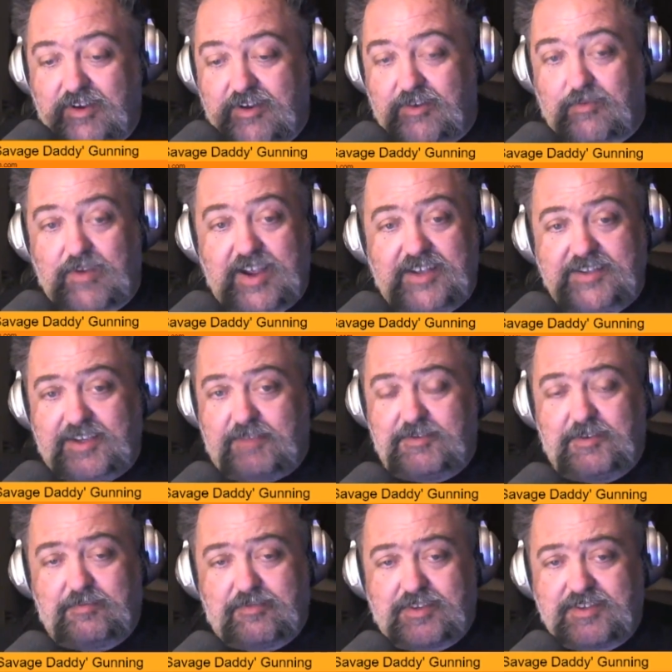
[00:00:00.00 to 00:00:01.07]
On a raise, it gives
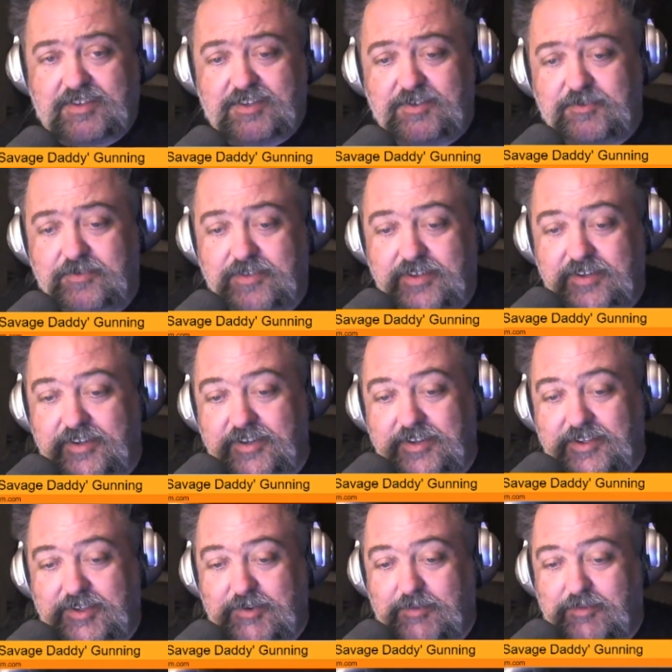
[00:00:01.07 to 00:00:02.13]
you a +2
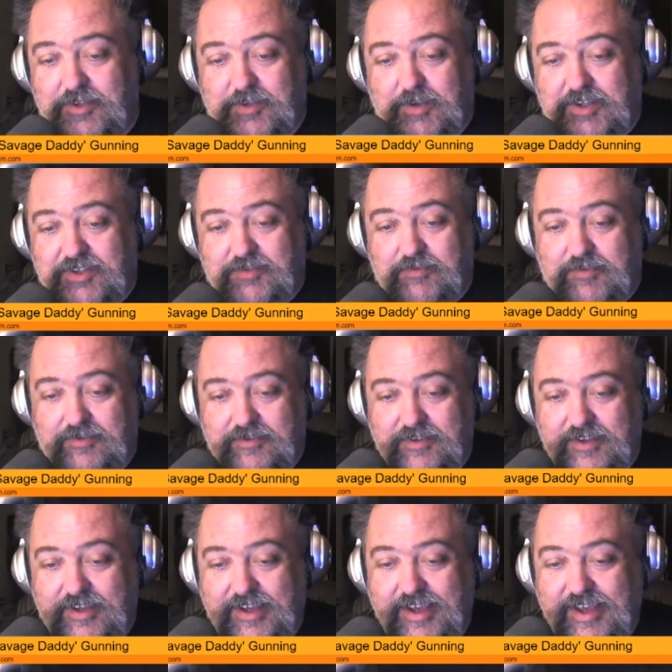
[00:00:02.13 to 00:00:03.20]
to a persuasion roll.
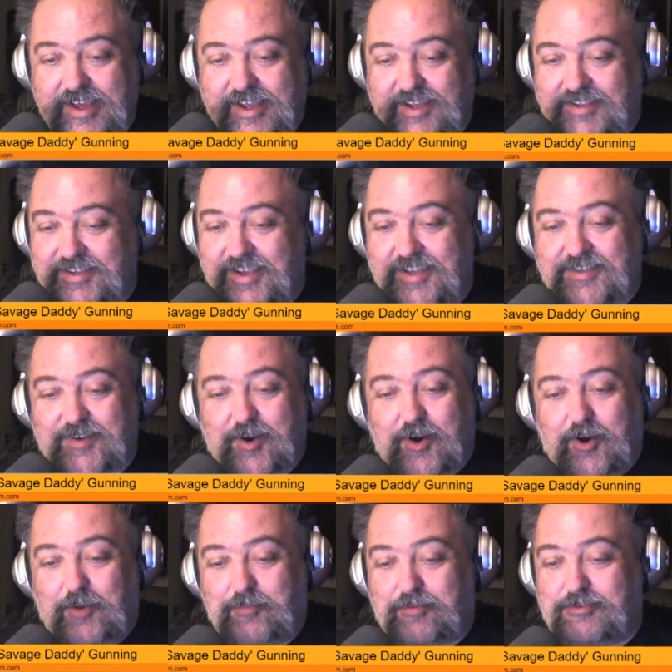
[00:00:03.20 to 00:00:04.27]
It's
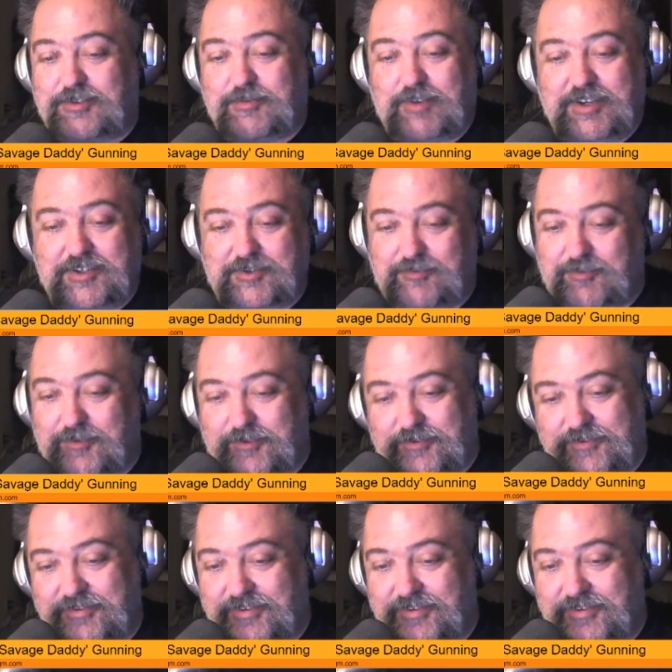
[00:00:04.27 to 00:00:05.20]
all persuasion roll.